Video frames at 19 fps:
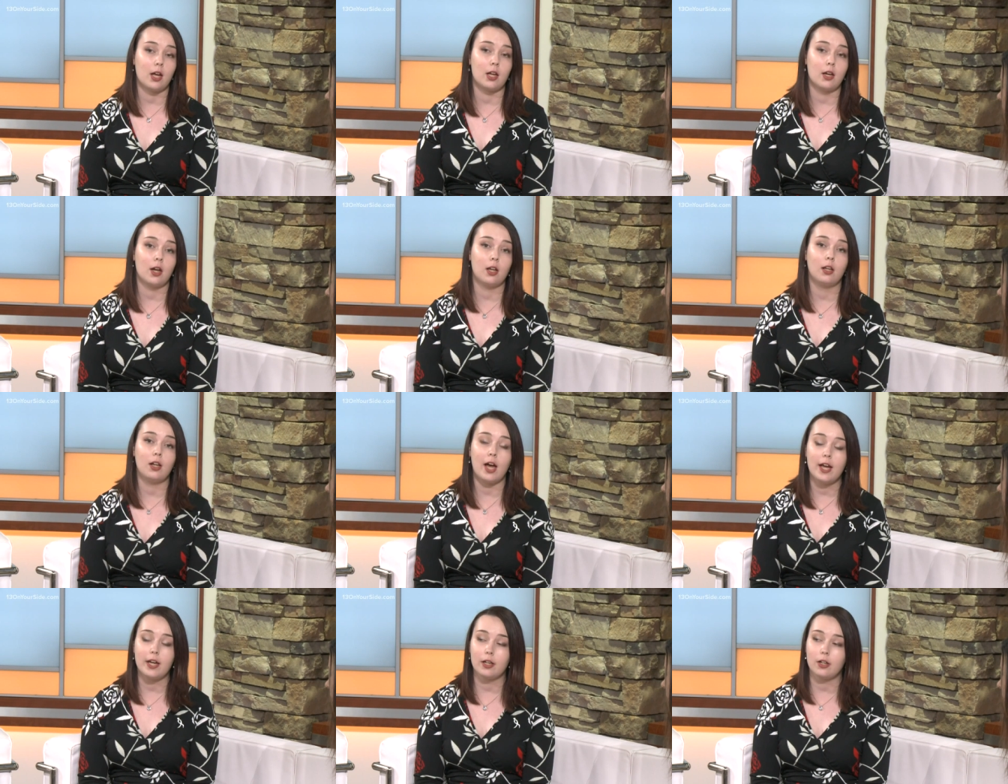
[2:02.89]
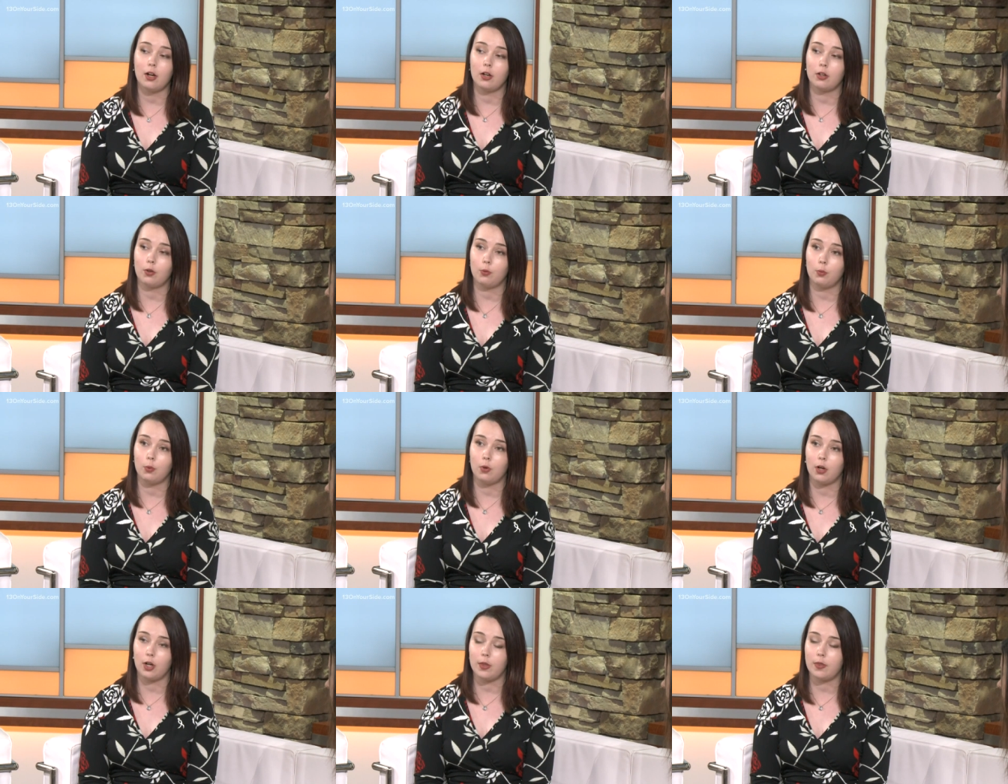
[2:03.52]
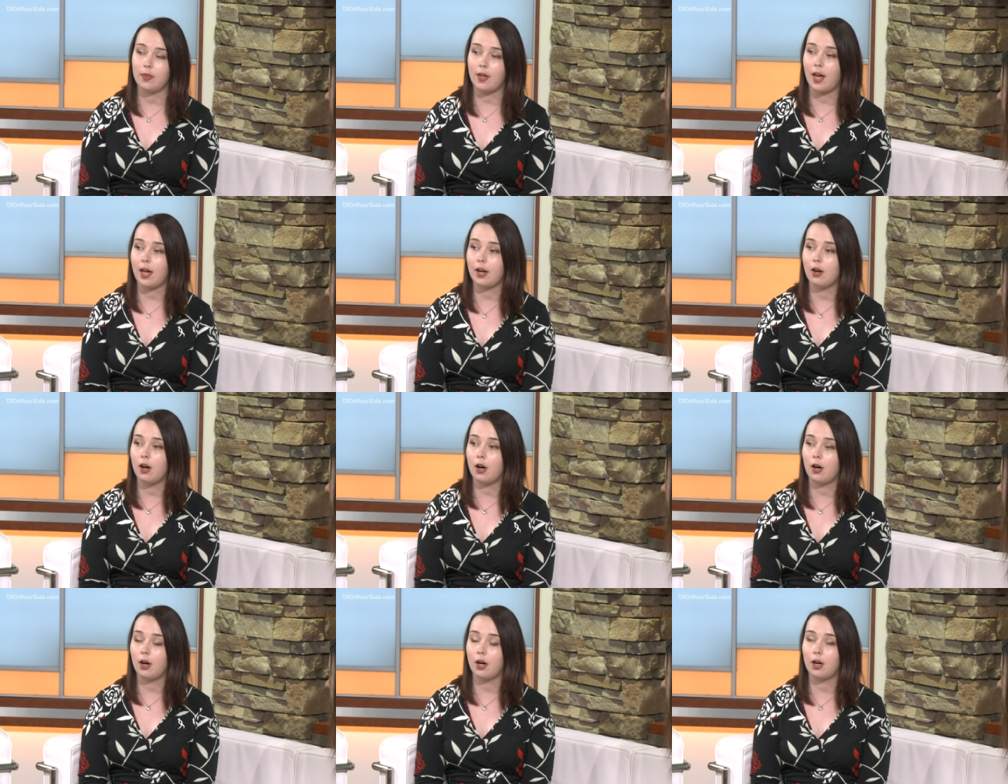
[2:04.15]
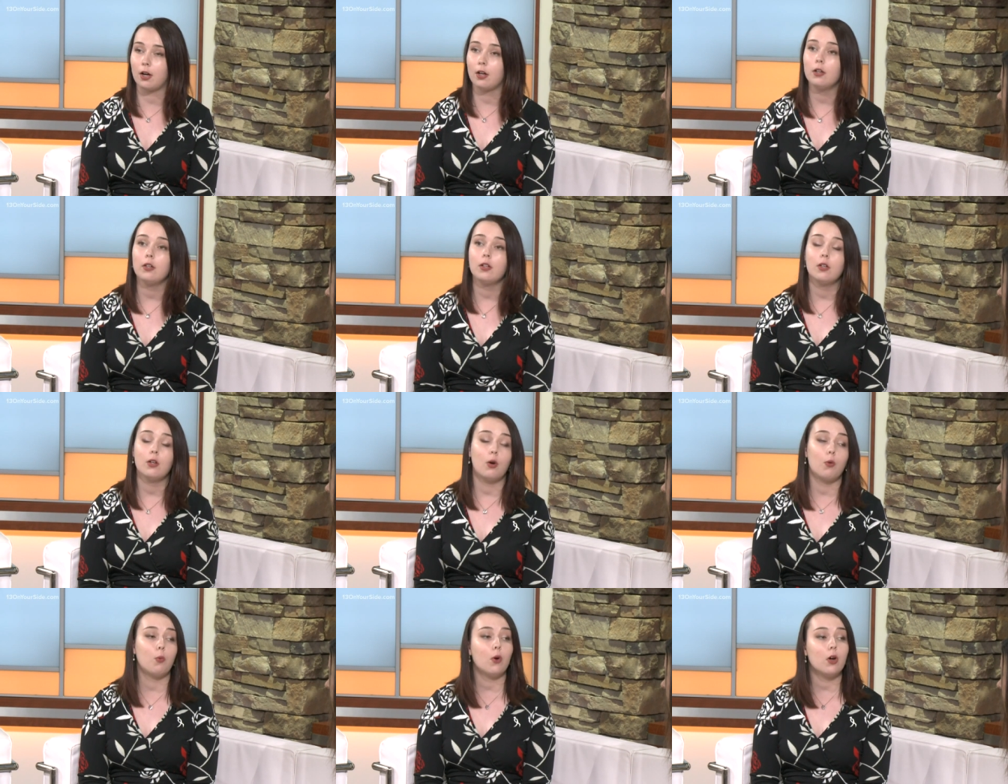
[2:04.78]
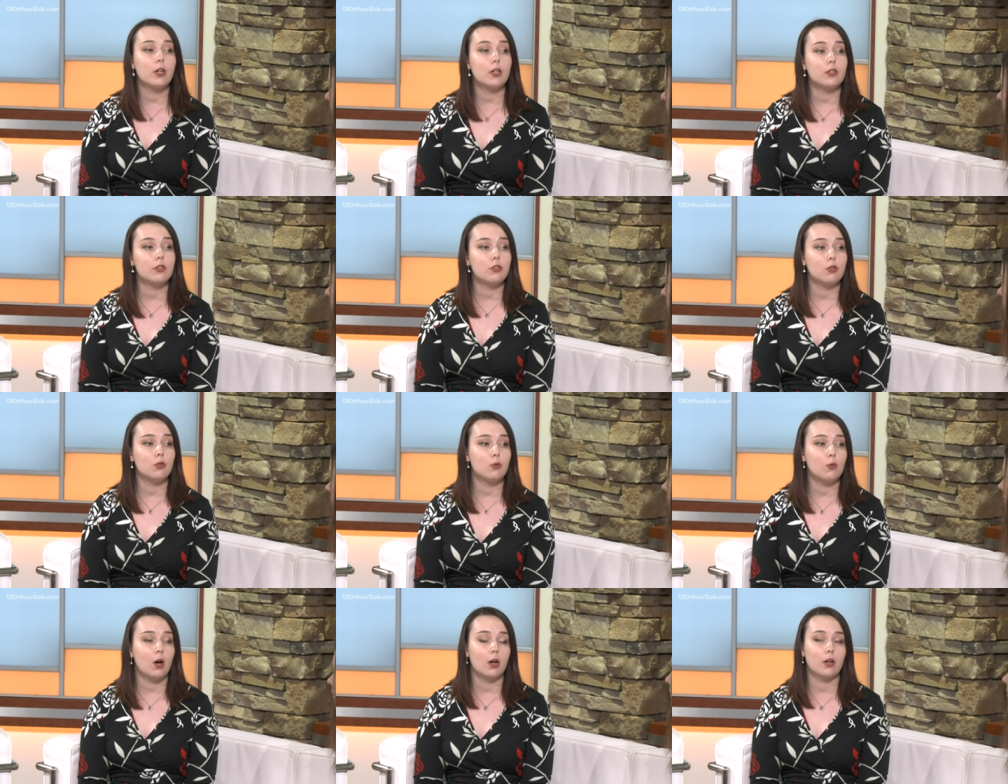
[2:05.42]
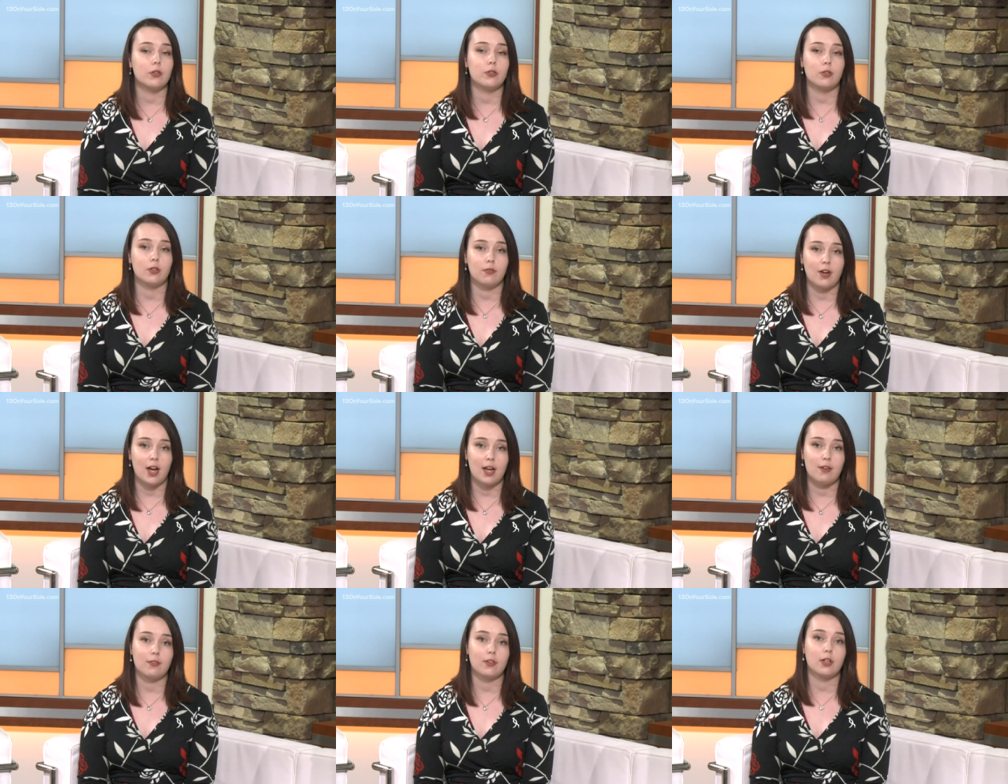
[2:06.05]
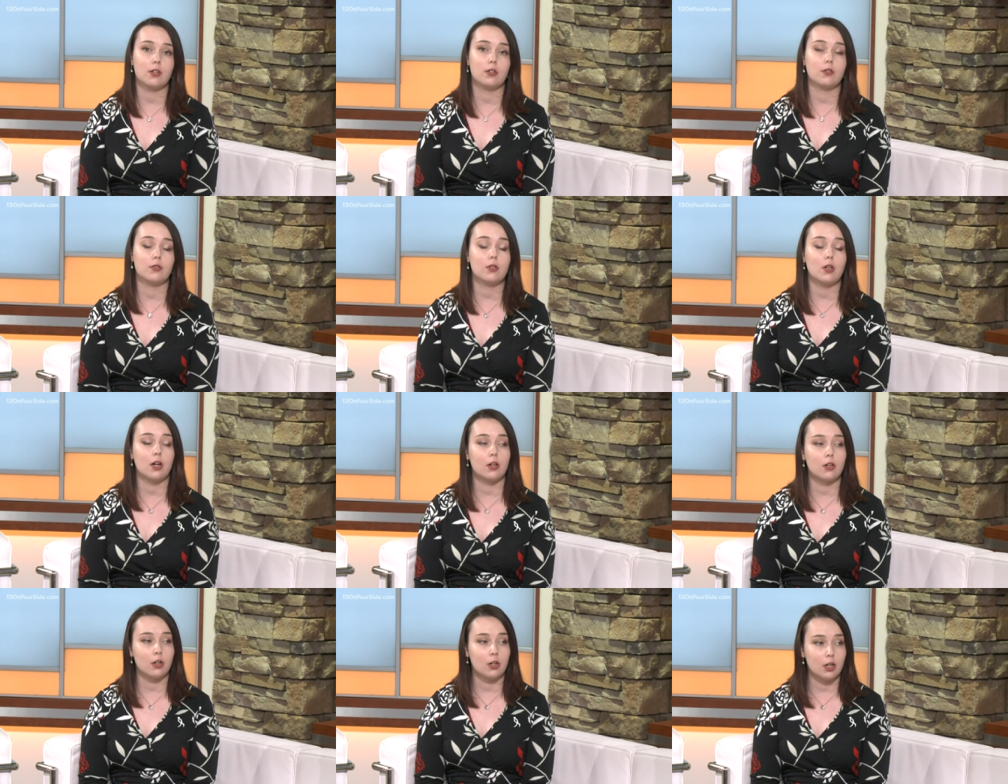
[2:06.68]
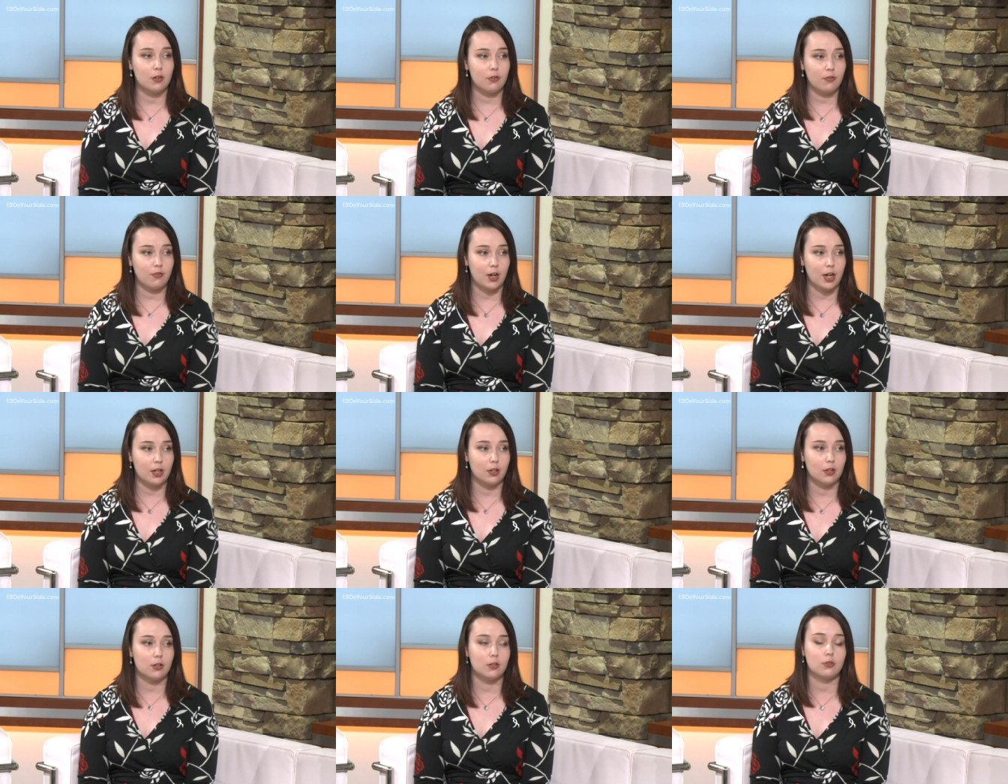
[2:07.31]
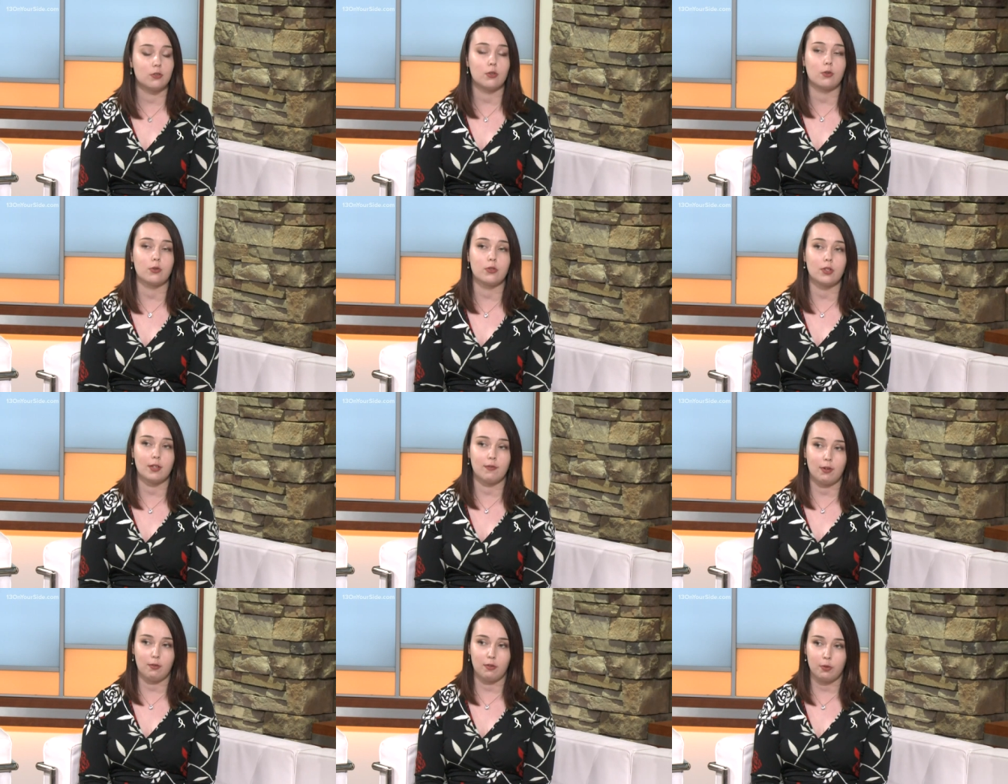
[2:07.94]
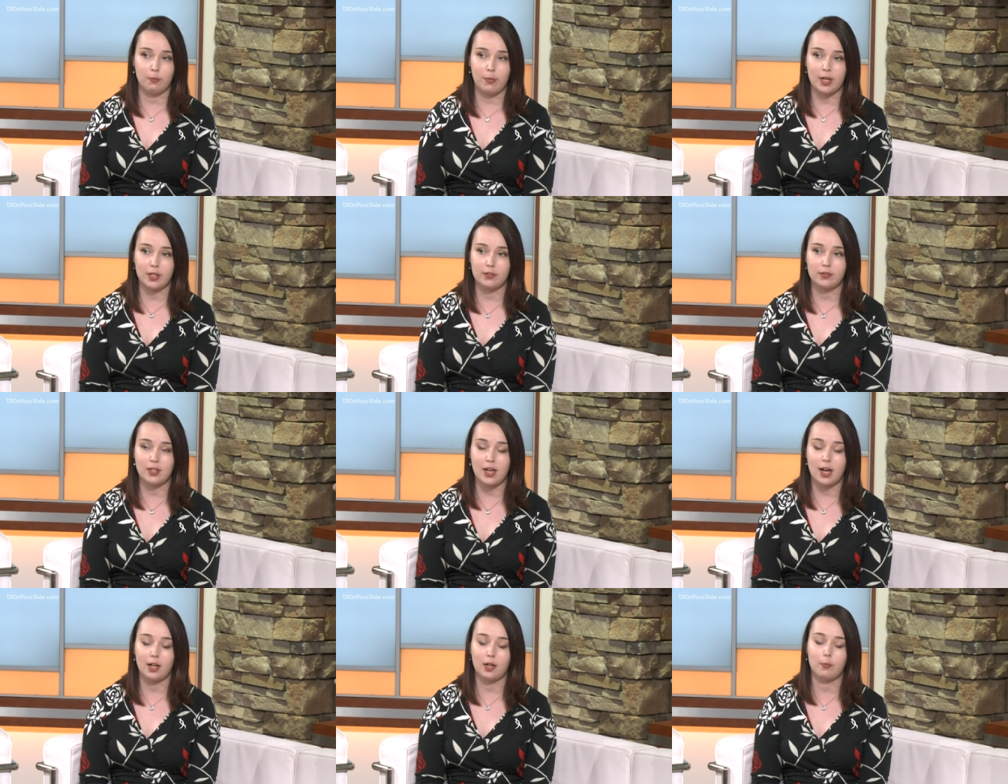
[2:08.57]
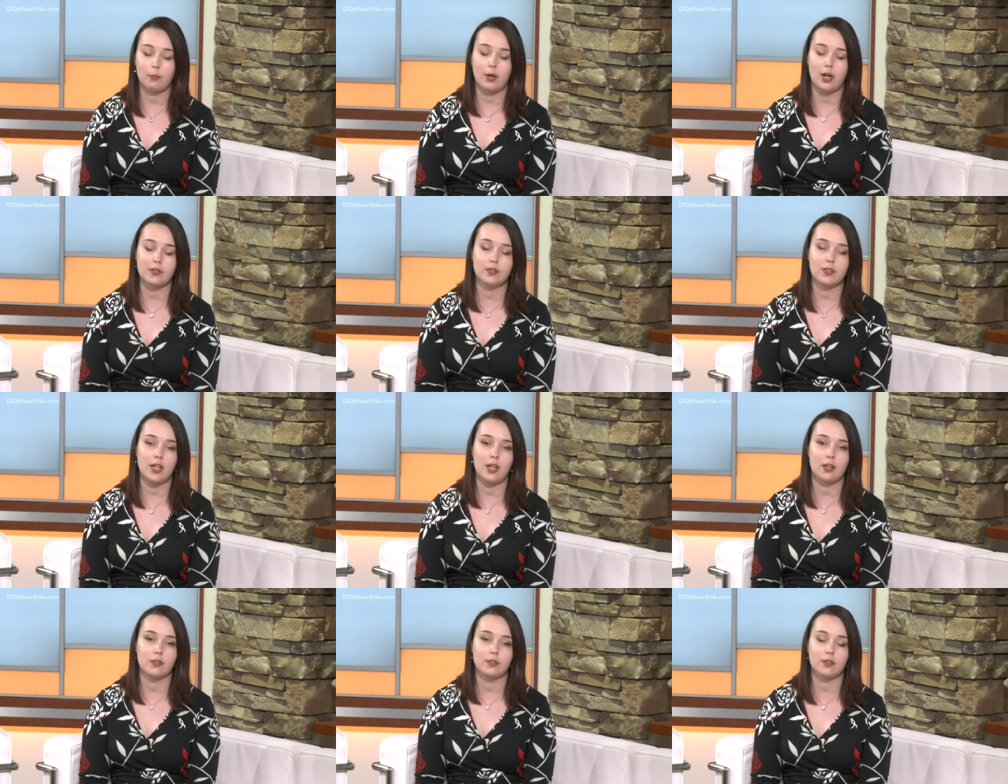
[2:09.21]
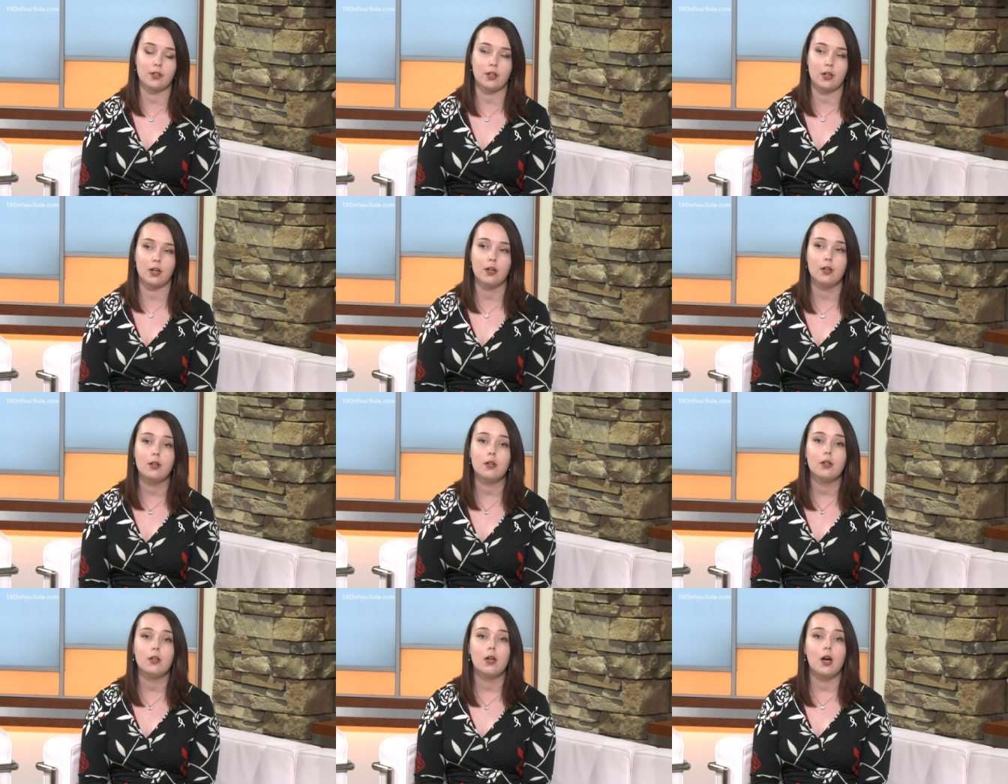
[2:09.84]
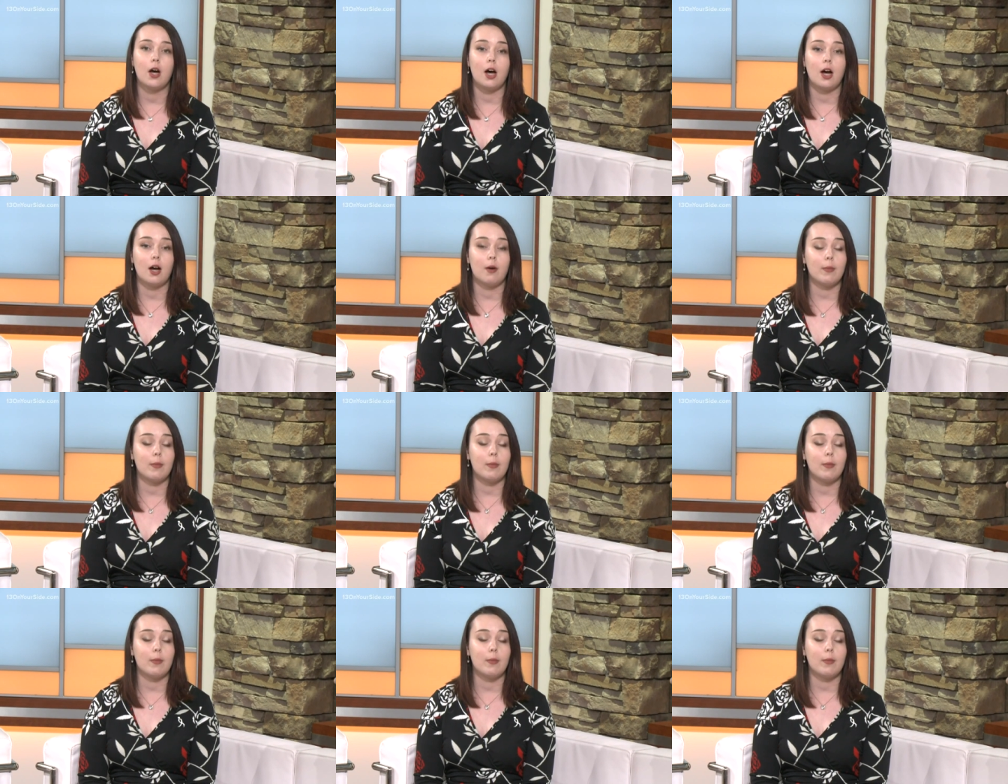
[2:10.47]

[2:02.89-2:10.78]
and a Lionheart Award that are awarded to our survivors, our current fighters, those living with metastatic breast cancer, mm -hmm.